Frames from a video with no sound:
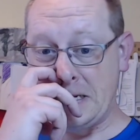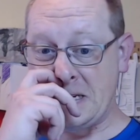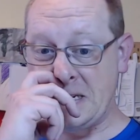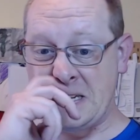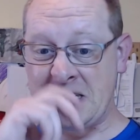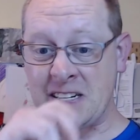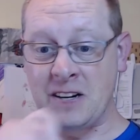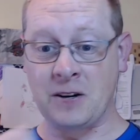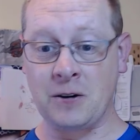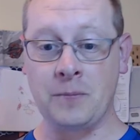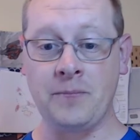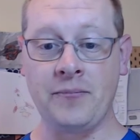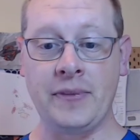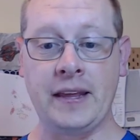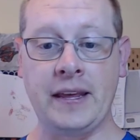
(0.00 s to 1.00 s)
So
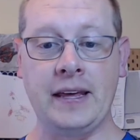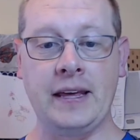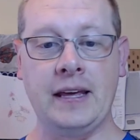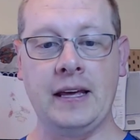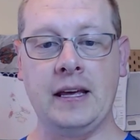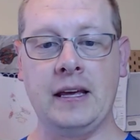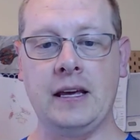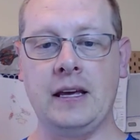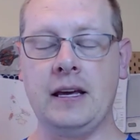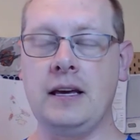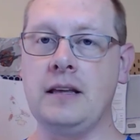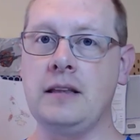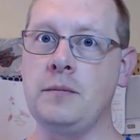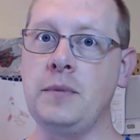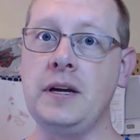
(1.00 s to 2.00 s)

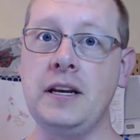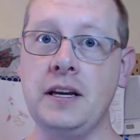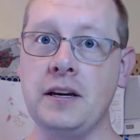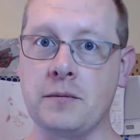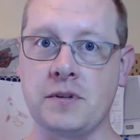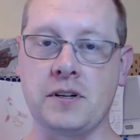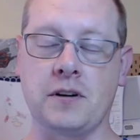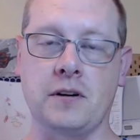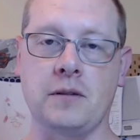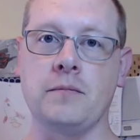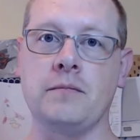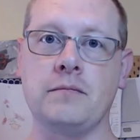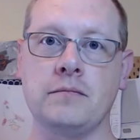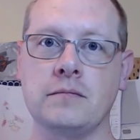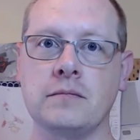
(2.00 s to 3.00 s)
in the medium term,
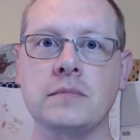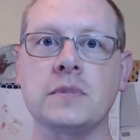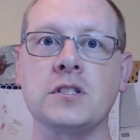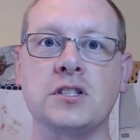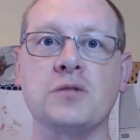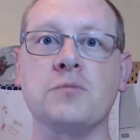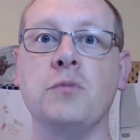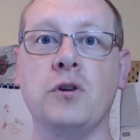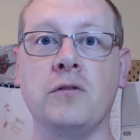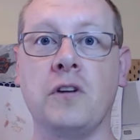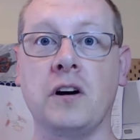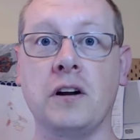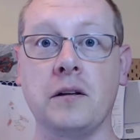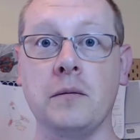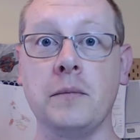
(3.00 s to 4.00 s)
just move
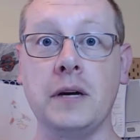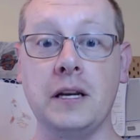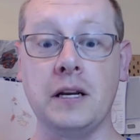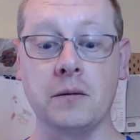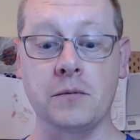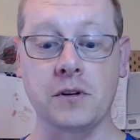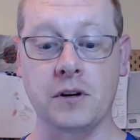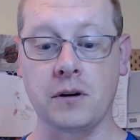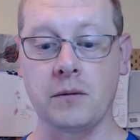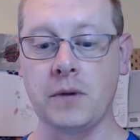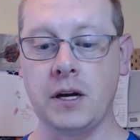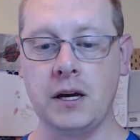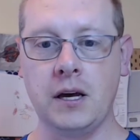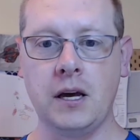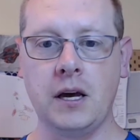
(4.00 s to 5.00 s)
on to the medium term,
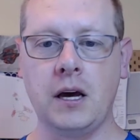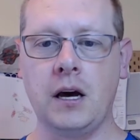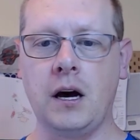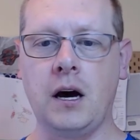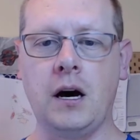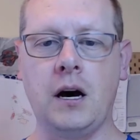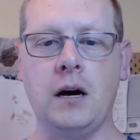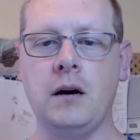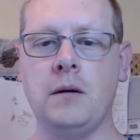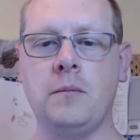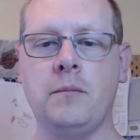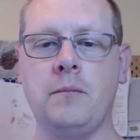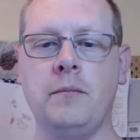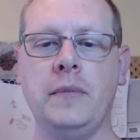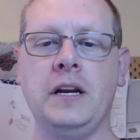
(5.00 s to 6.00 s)

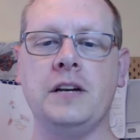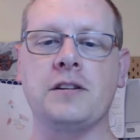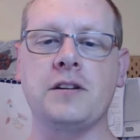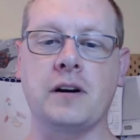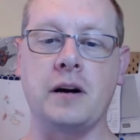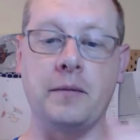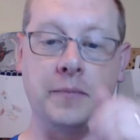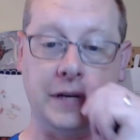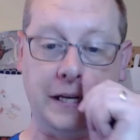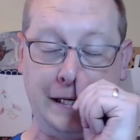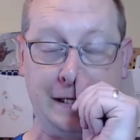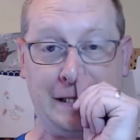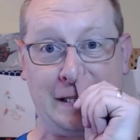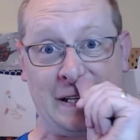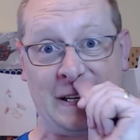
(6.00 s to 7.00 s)
miniature
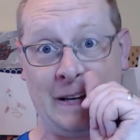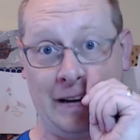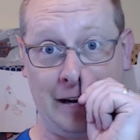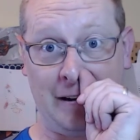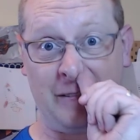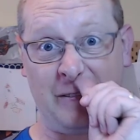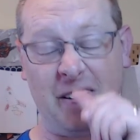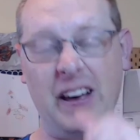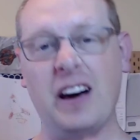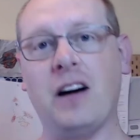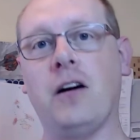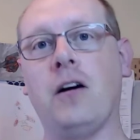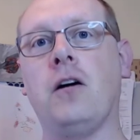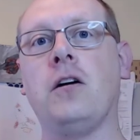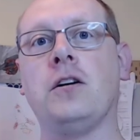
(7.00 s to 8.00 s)
companies of
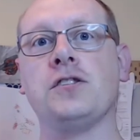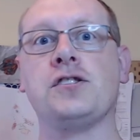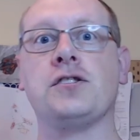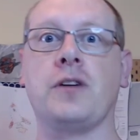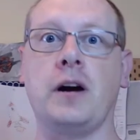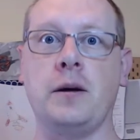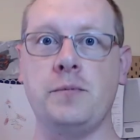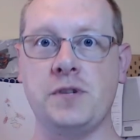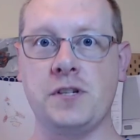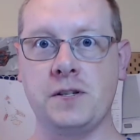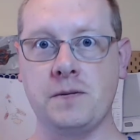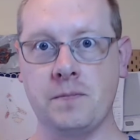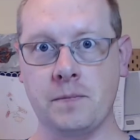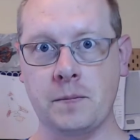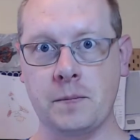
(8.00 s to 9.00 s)
all
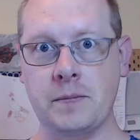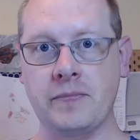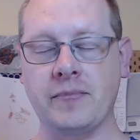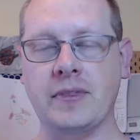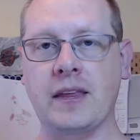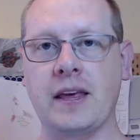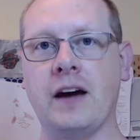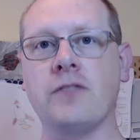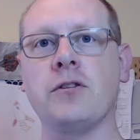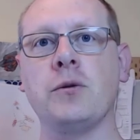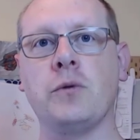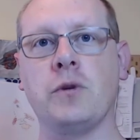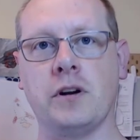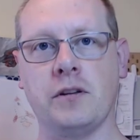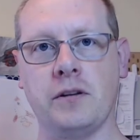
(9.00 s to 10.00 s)
stripes, every
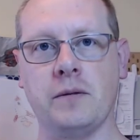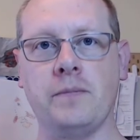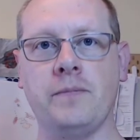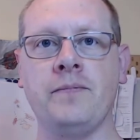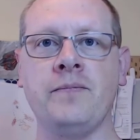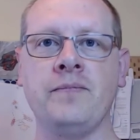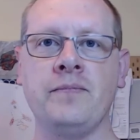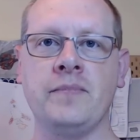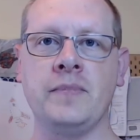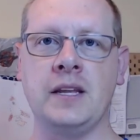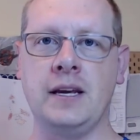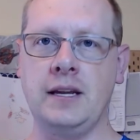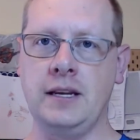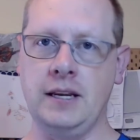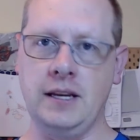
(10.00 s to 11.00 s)
one of them,
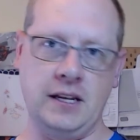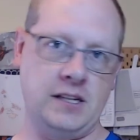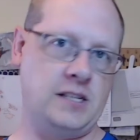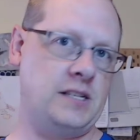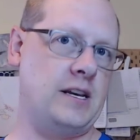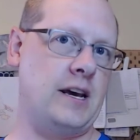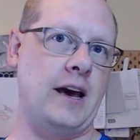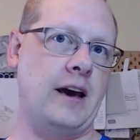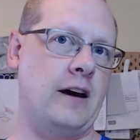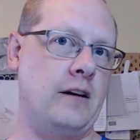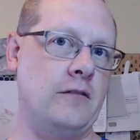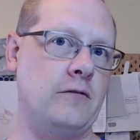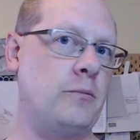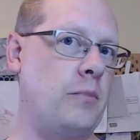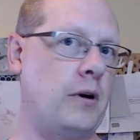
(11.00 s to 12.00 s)
needs to
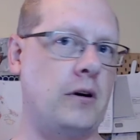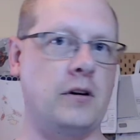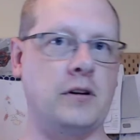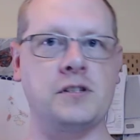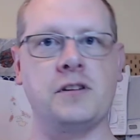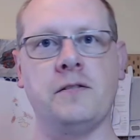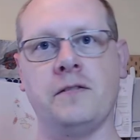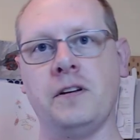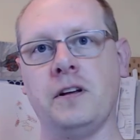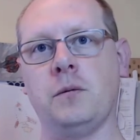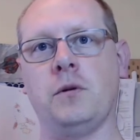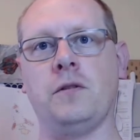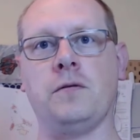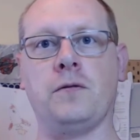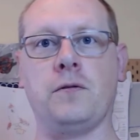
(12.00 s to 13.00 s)
have parts
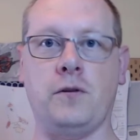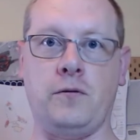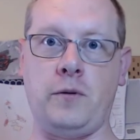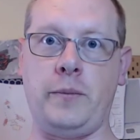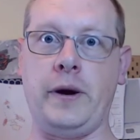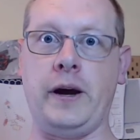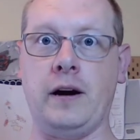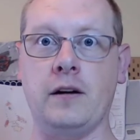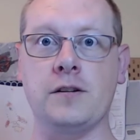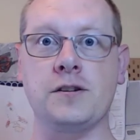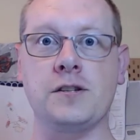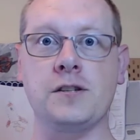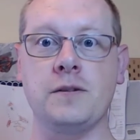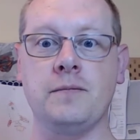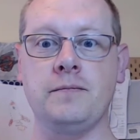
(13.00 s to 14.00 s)
available for
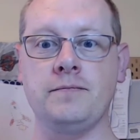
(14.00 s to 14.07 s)
repairs.